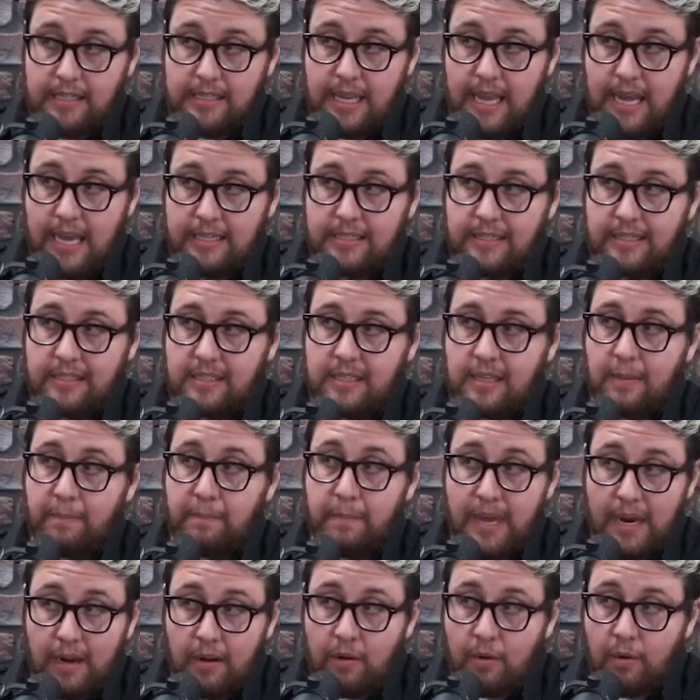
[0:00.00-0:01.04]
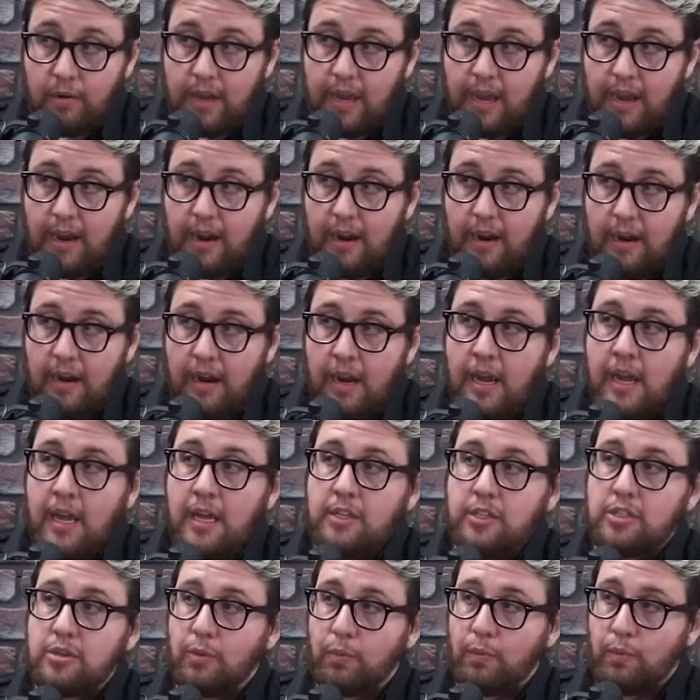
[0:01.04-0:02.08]
us access to medical care,
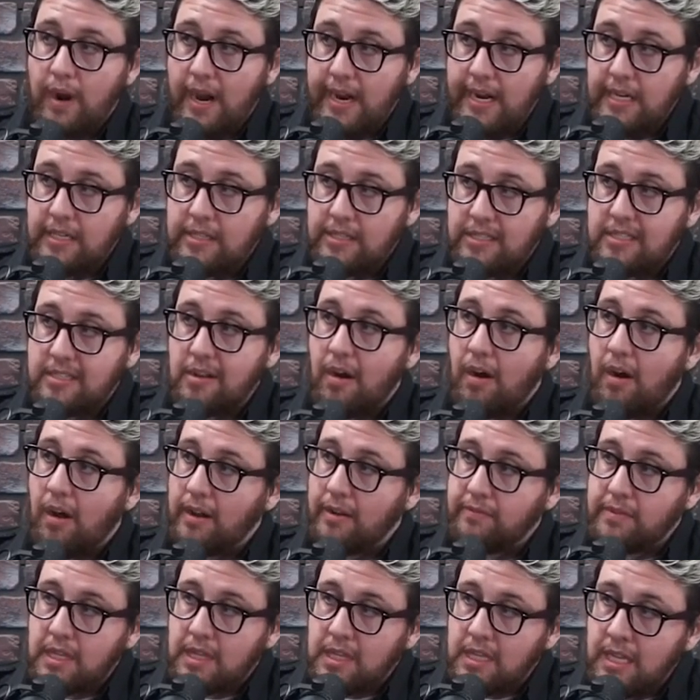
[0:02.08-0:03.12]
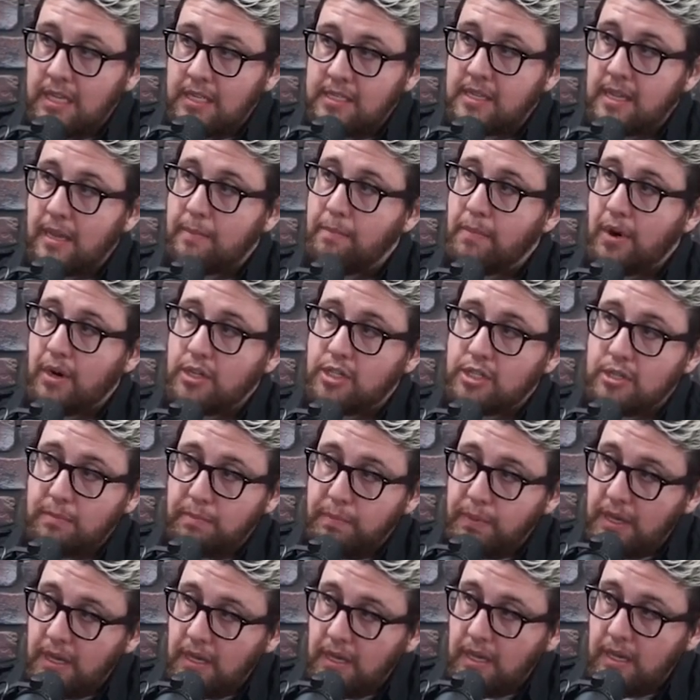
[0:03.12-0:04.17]
to rights, to all of the things like Marsha
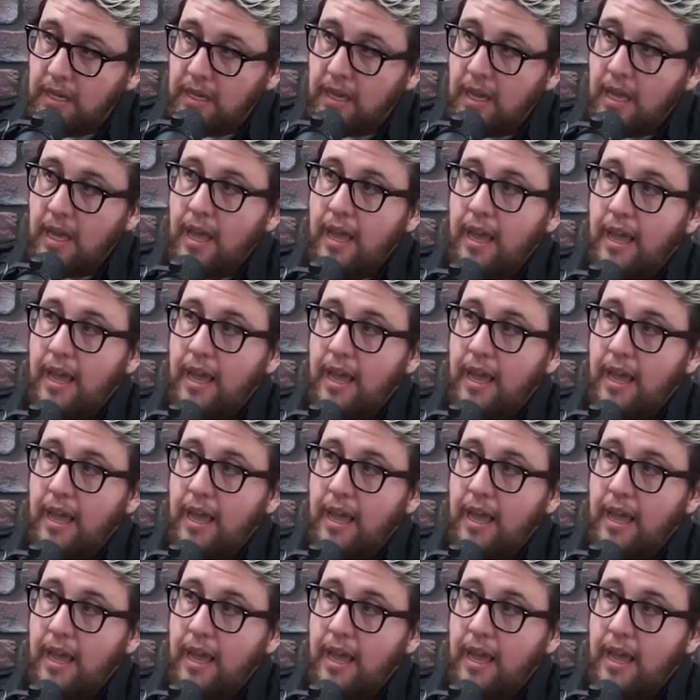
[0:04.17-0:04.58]
P. That's